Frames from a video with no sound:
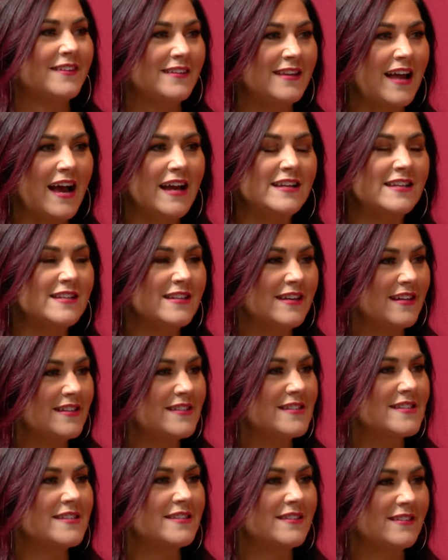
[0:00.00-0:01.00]
ninety days?
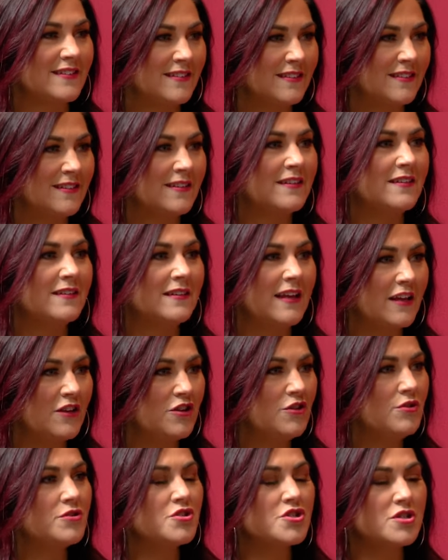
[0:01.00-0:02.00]
Yeah. Like
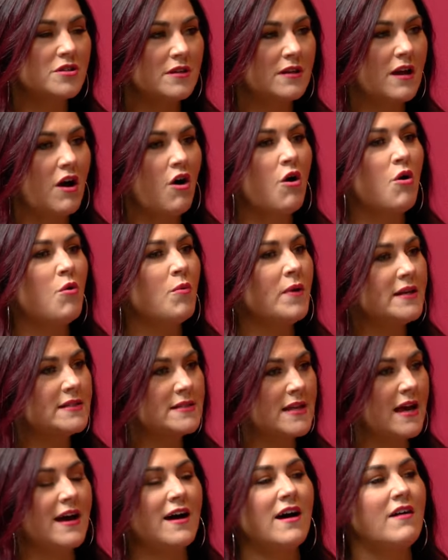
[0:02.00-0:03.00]
you should always
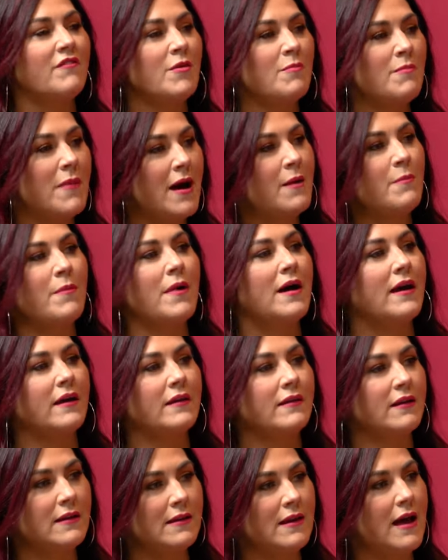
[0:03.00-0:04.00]
have in my
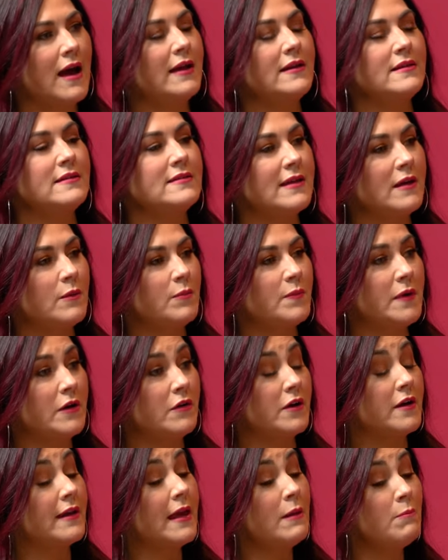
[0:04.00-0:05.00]
mind a 90 day
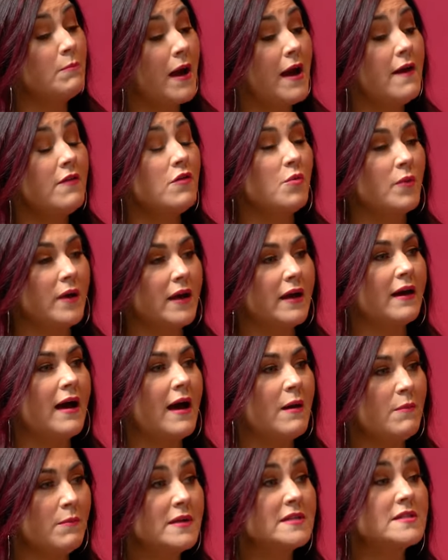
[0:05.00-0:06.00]
period. And by the way,
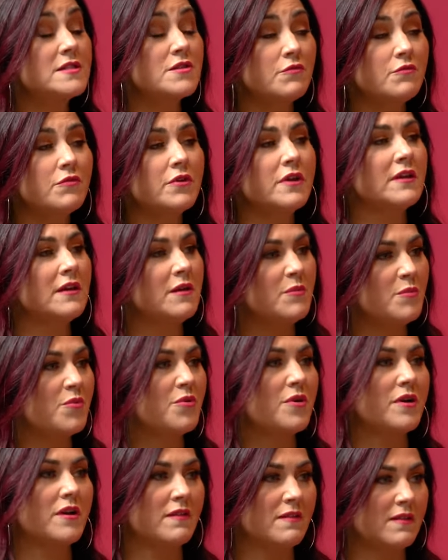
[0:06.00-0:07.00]
I missed a really
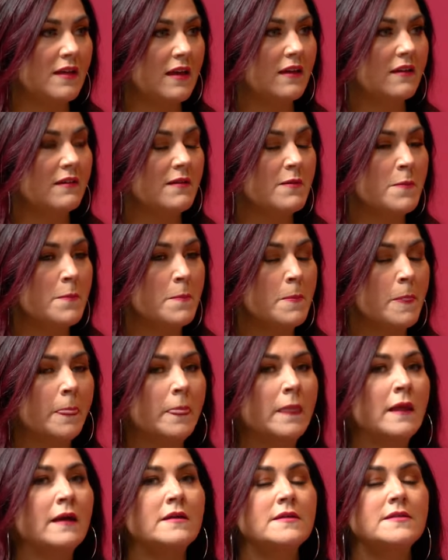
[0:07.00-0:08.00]
important thing. Yeah.
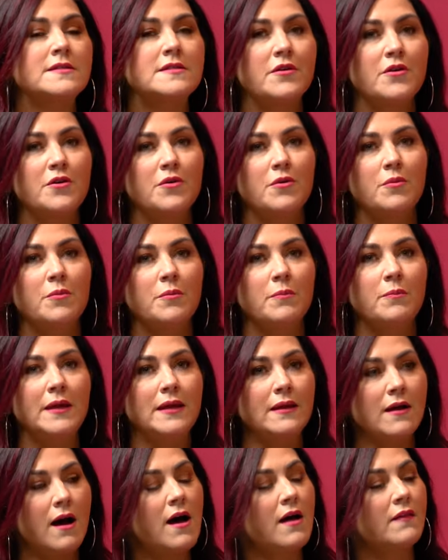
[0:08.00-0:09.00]
So
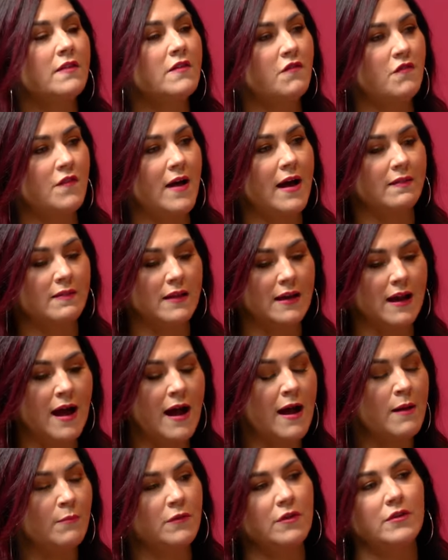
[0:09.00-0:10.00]
beyond the fact that
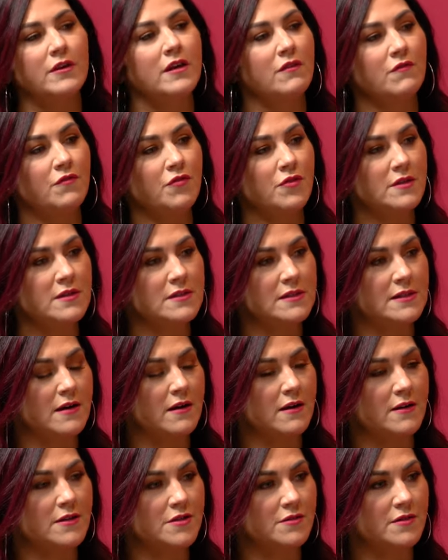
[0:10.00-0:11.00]
I'm looking for these
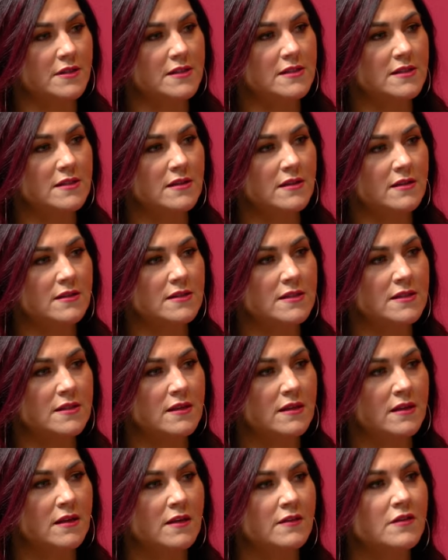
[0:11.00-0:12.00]
characteristics,
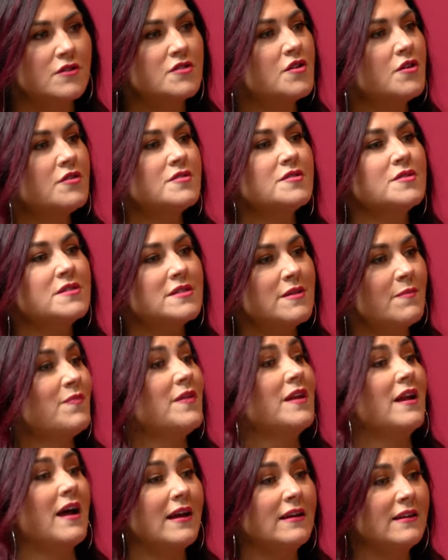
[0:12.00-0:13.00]
there's also
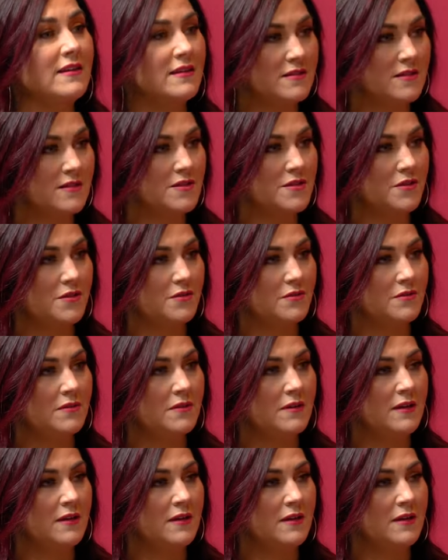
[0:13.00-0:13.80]
something I need to do.